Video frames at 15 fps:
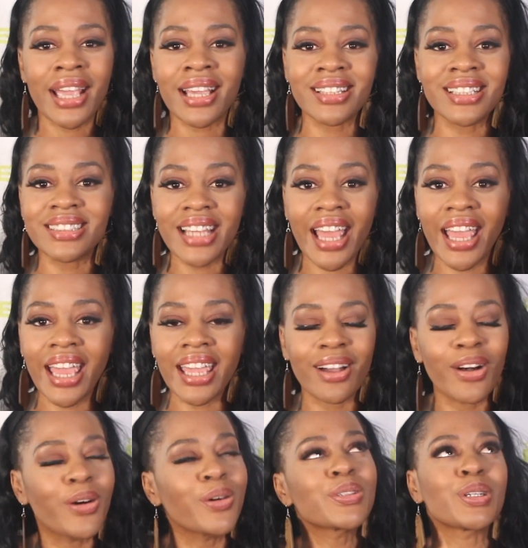back in the day.
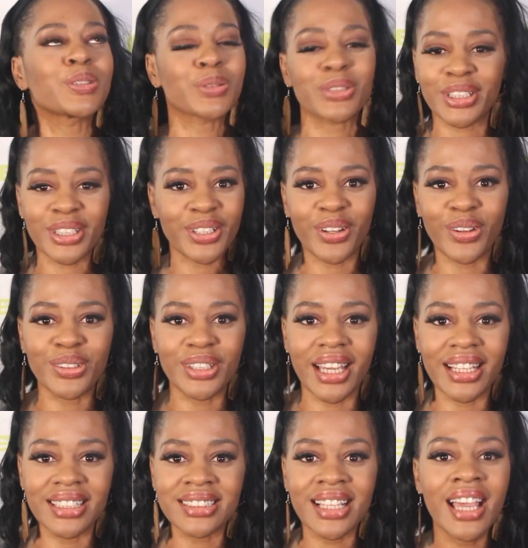Oh, those were the good old
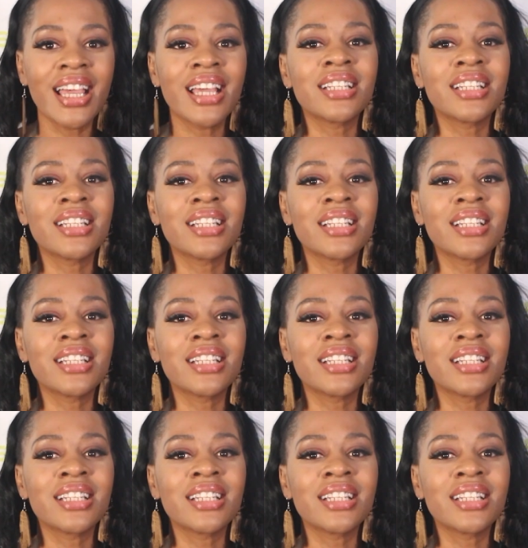days.